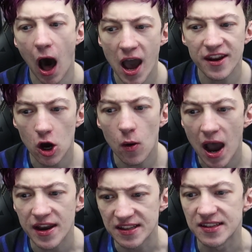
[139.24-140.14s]
I know
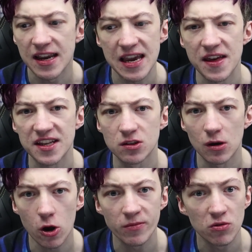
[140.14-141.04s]
I need to hear this, so
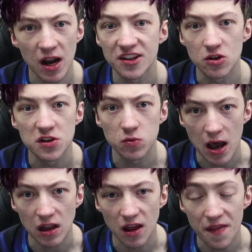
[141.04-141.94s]
I hope you guys do as
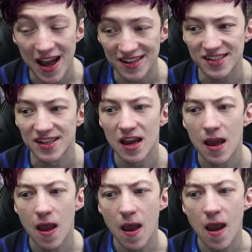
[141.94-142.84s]
well. And that's
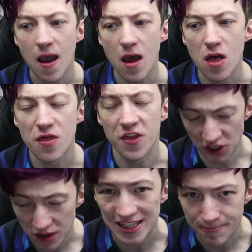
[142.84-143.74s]
that
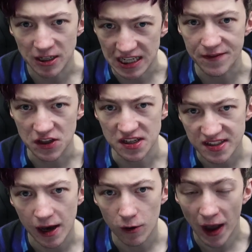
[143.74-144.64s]
you need to believe in
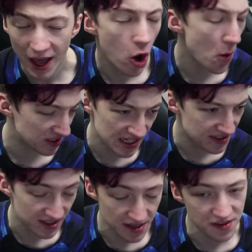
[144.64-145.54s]
yourself. I know it's
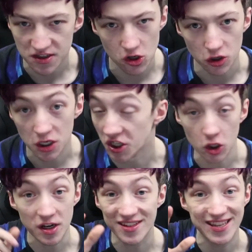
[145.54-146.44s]
easier said than done. You
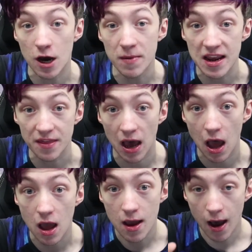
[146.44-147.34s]
don't need to tell me
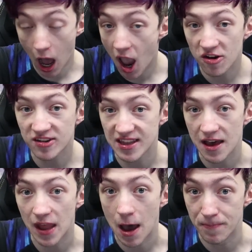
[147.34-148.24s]
that. I
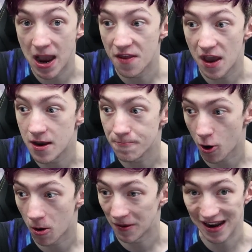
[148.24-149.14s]
understand that better than
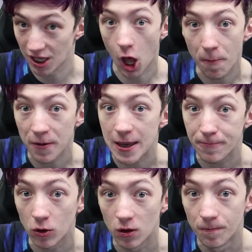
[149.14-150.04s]
probably a lot of
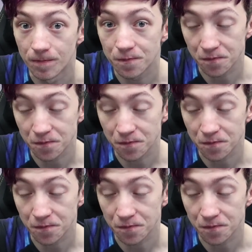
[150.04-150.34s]
people.